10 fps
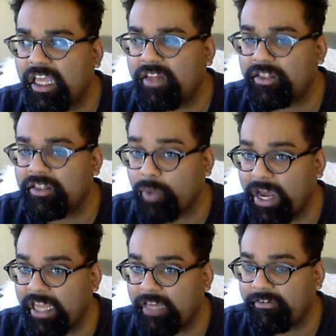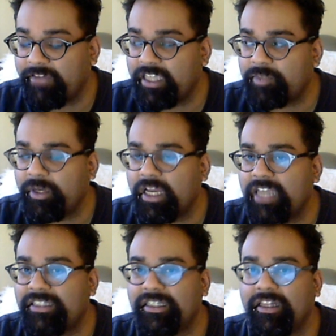this is why I left Facebook.
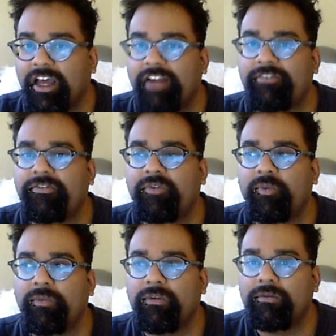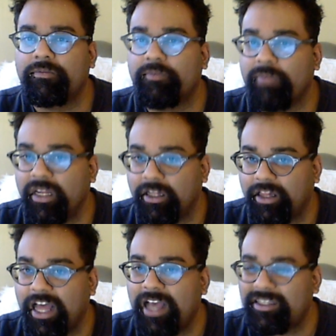I see a lot of middle
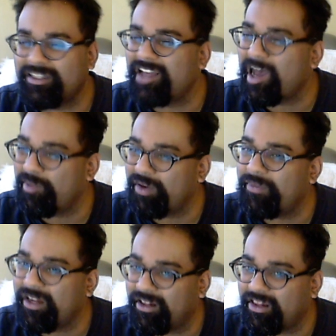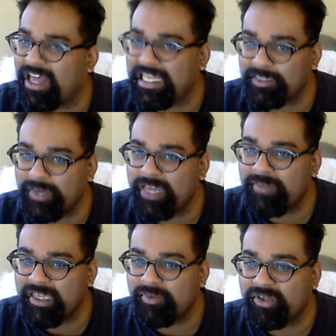class and upper middle class white
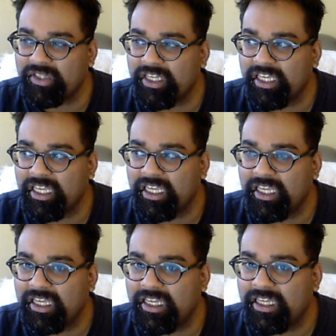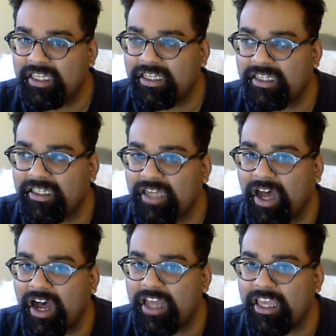people
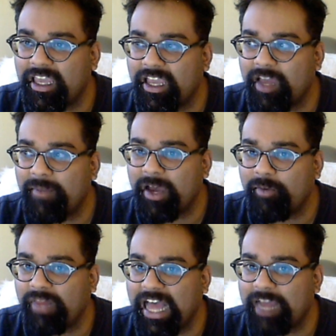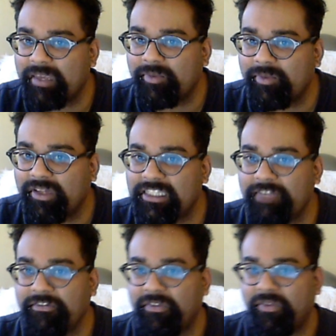talking about black people as
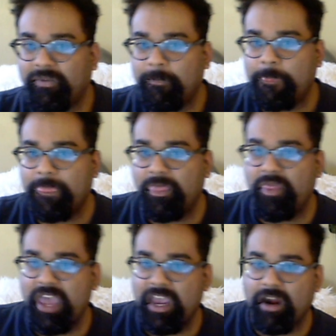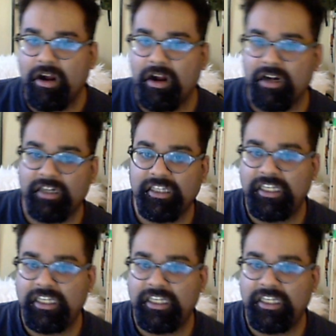if they are